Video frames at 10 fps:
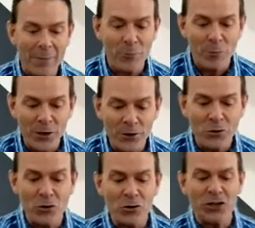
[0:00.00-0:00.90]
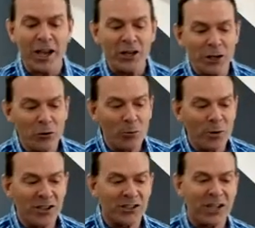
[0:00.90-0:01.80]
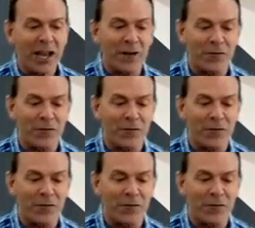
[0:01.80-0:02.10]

will be yours and you will be safe.